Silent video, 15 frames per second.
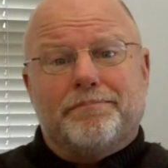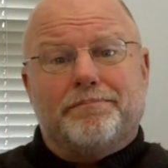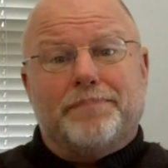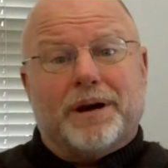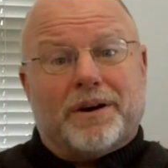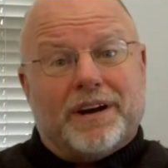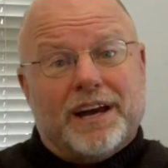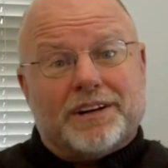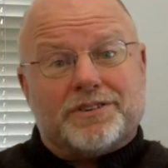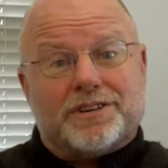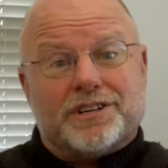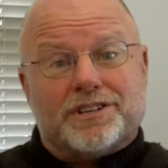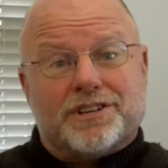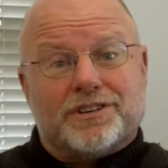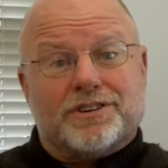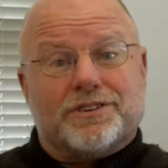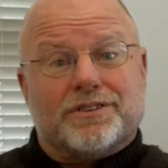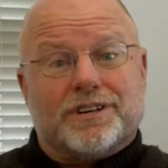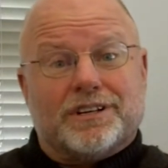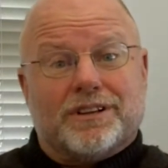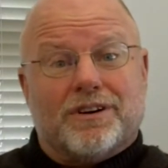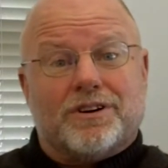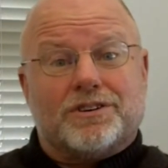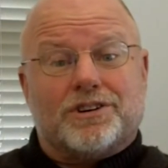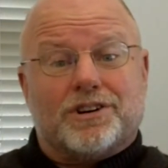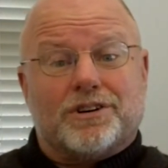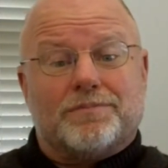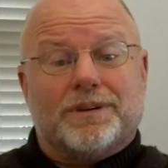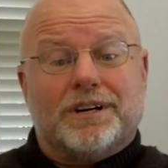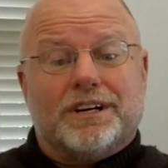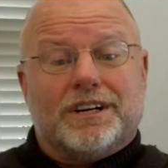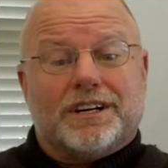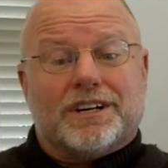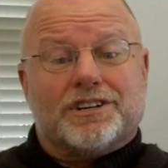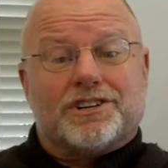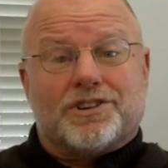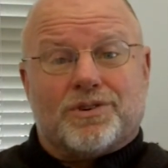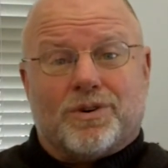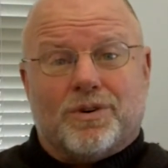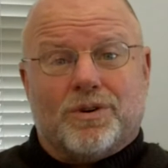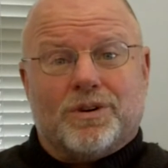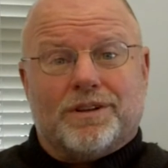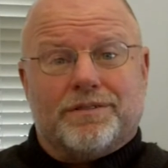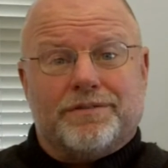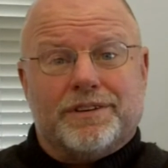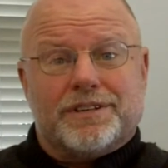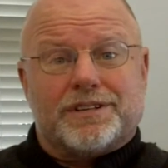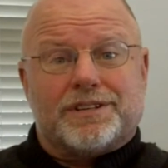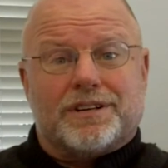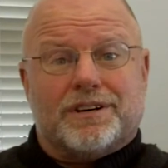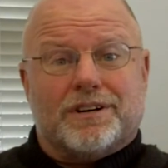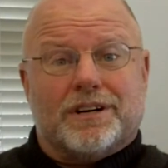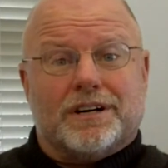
bariatric surgery. Long-term control of this